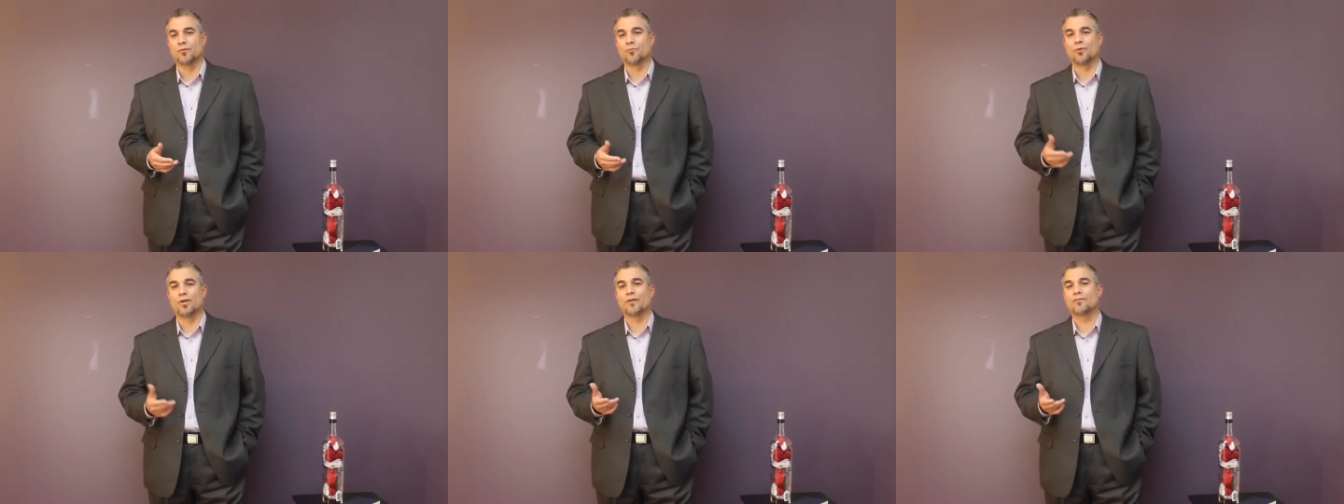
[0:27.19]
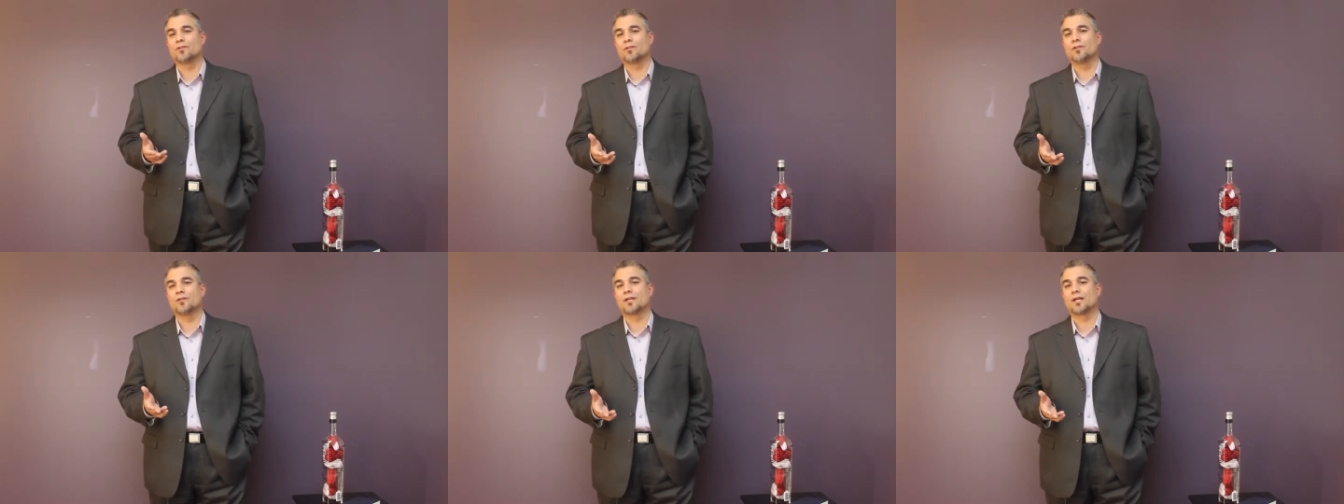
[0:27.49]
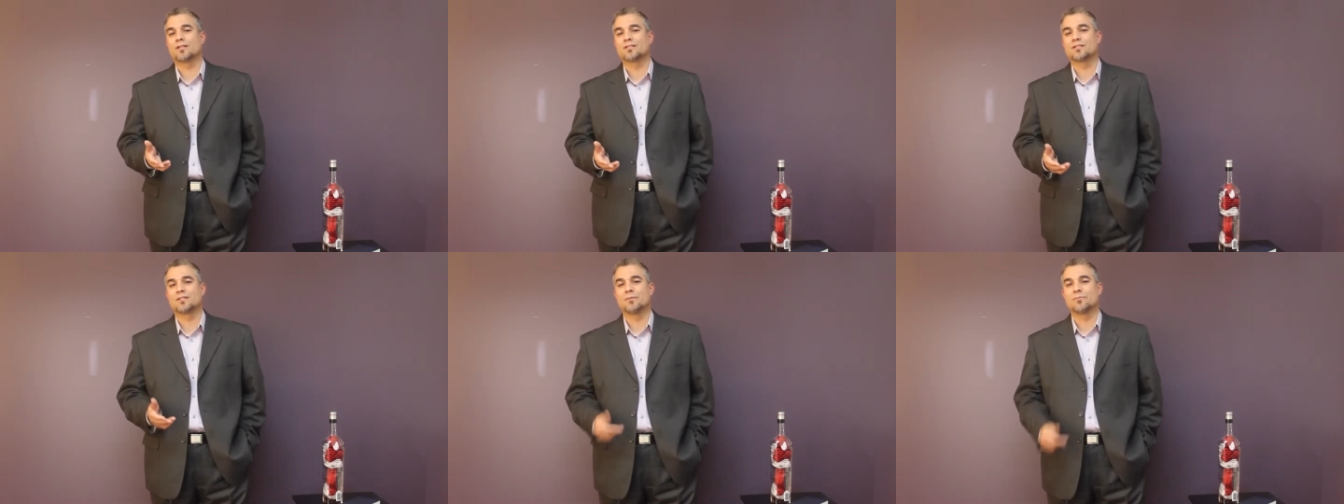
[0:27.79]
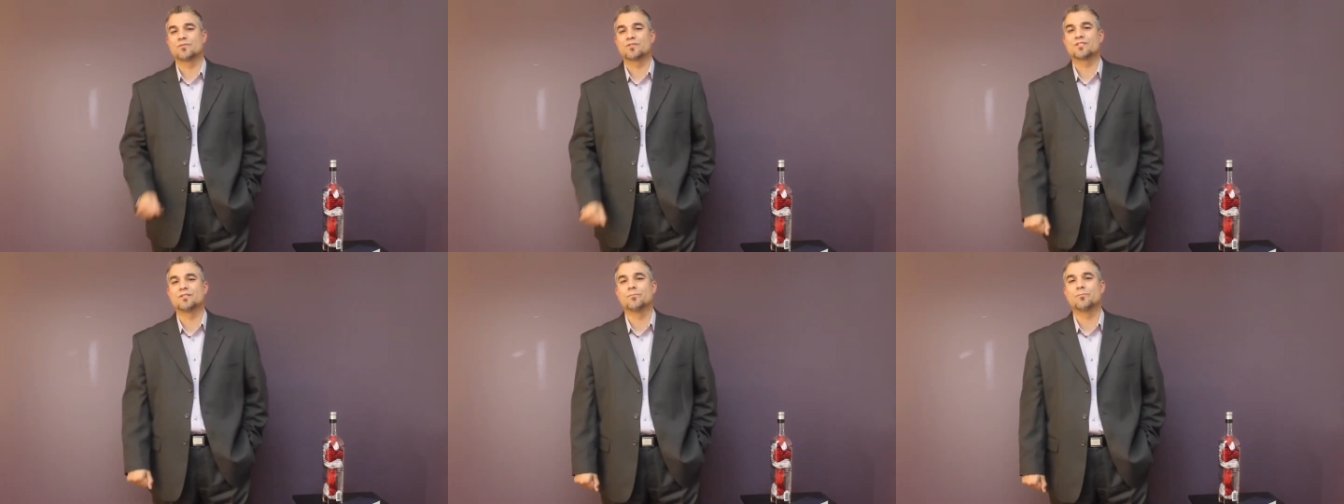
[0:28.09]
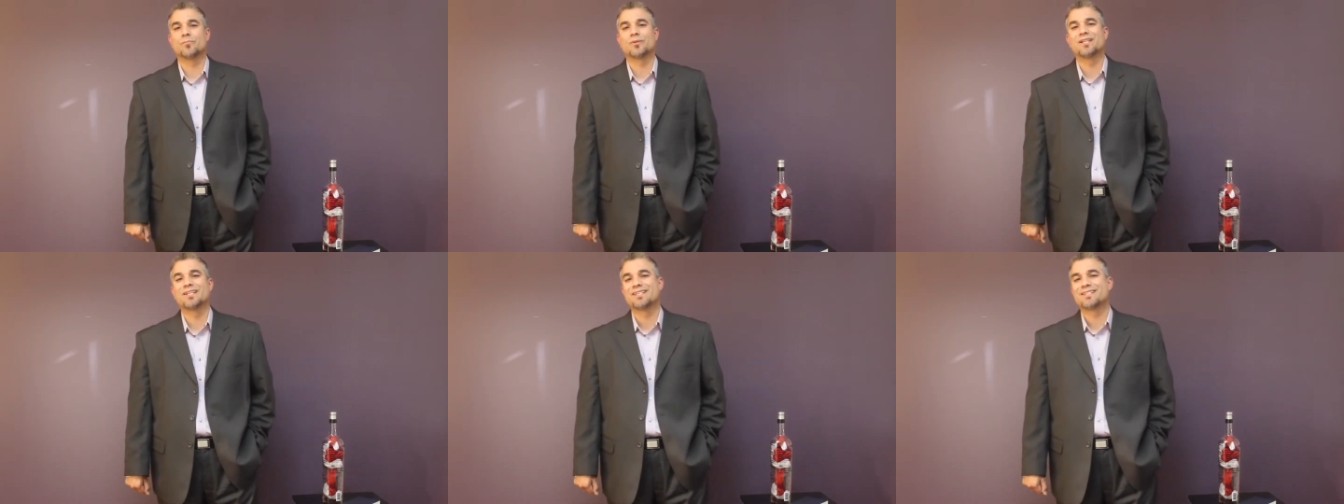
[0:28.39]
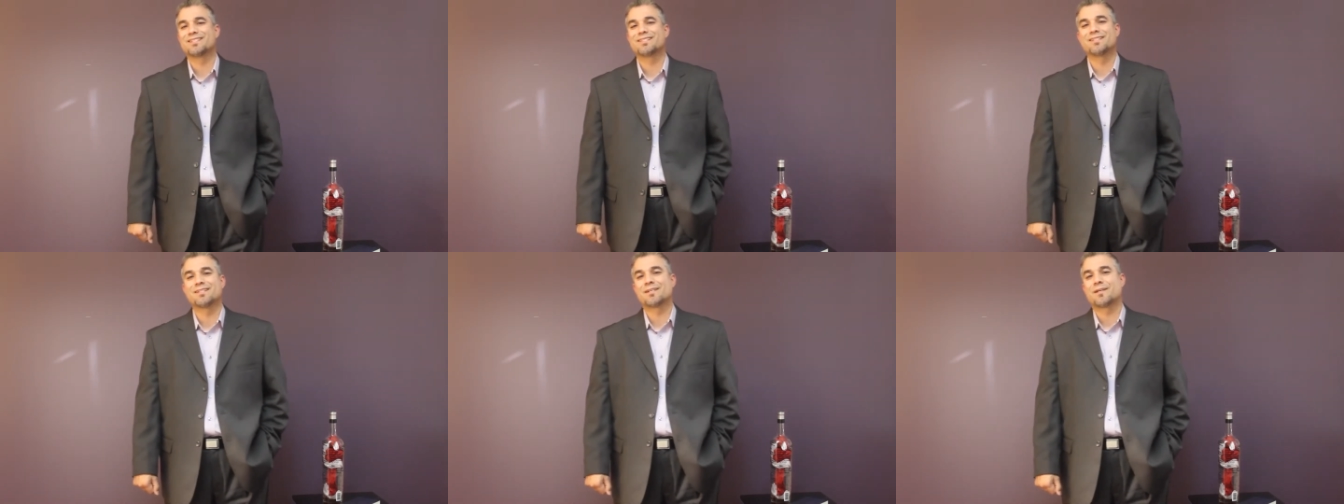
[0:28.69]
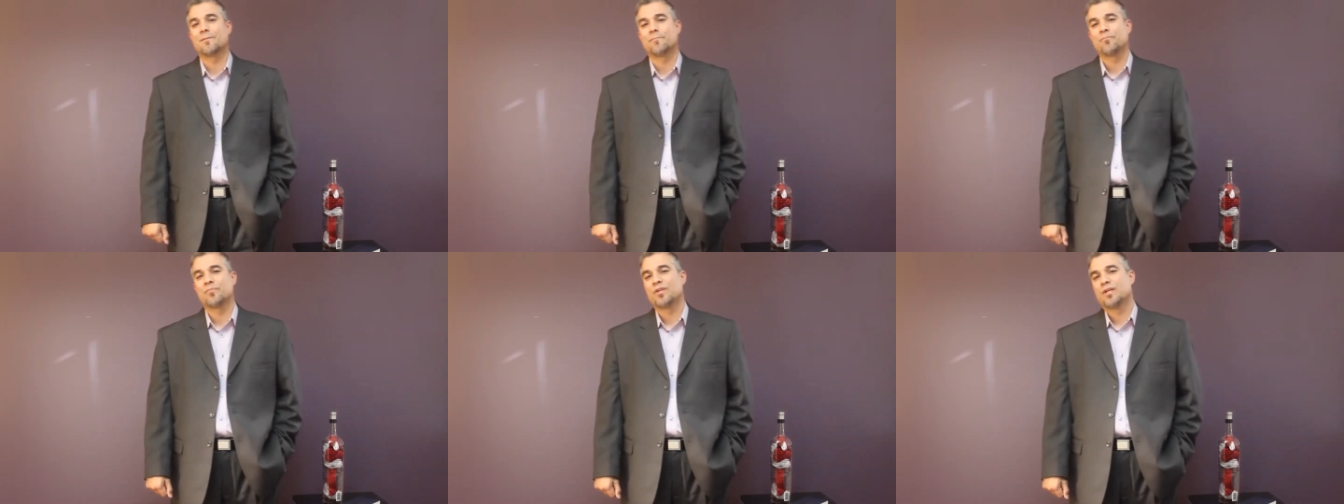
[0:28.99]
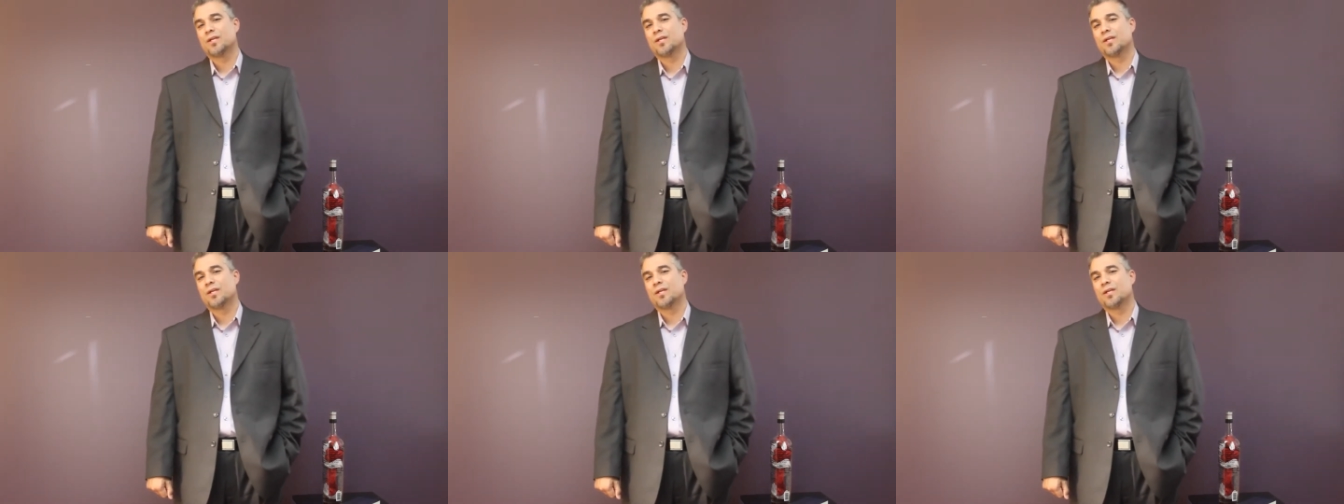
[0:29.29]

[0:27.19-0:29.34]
and we have to look at some simplistic